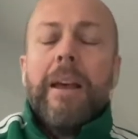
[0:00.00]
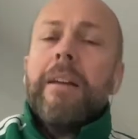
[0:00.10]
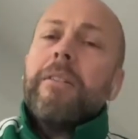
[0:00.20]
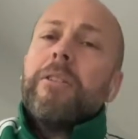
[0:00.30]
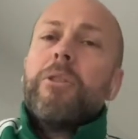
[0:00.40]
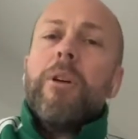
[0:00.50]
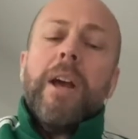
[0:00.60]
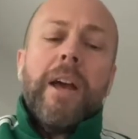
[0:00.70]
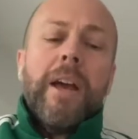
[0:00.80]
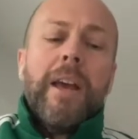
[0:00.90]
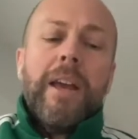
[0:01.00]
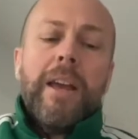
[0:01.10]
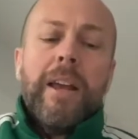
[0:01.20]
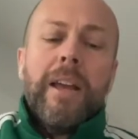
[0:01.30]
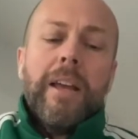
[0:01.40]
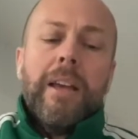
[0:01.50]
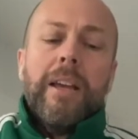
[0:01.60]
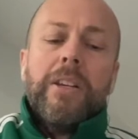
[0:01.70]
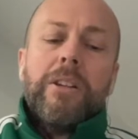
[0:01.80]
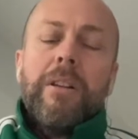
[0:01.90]
And great
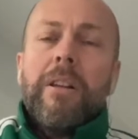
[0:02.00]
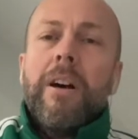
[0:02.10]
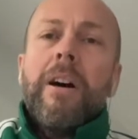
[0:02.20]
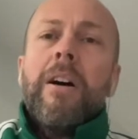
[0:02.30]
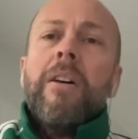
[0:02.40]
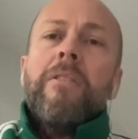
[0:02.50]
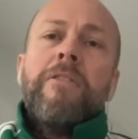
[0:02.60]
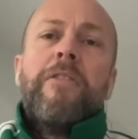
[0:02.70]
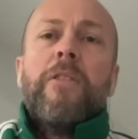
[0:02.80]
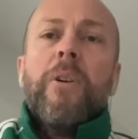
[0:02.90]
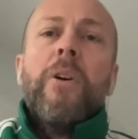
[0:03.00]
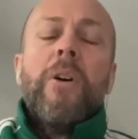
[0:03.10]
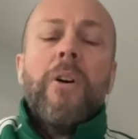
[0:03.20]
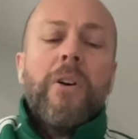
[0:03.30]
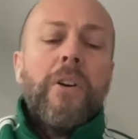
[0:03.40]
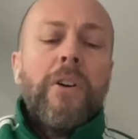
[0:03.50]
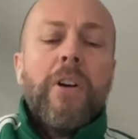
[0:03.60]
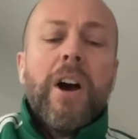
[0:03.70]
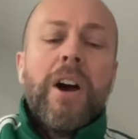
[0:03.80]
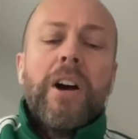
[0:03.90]
is your love
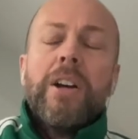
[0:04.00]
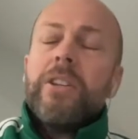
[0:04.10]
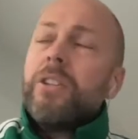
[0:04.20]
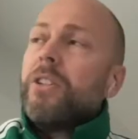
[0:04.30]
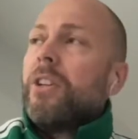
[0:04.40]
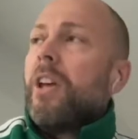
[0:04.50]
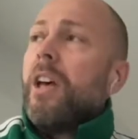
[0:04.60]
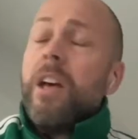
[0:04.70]
for us,